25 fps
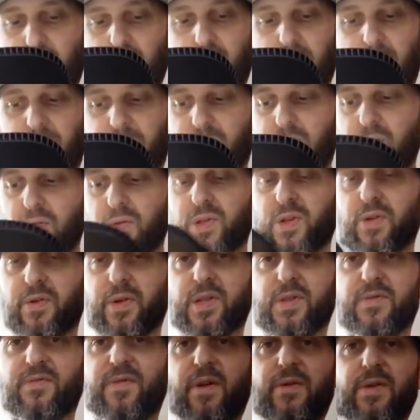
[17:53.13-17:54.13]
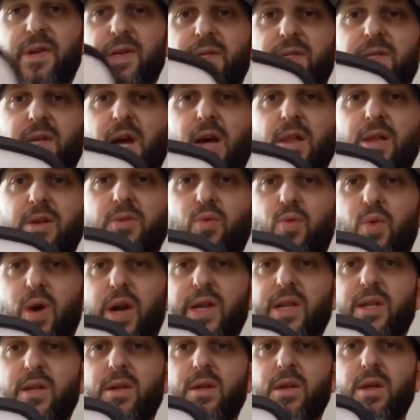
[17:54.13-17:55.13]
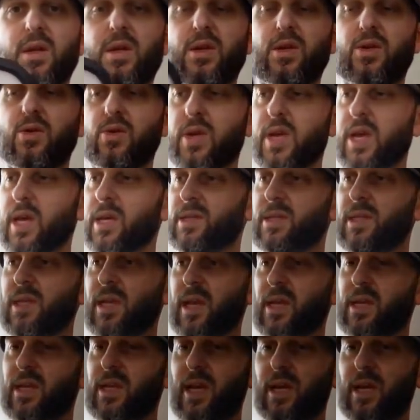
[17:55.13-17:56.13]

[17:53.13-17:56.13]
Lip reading: diffuser, it's very solid white. You can't see any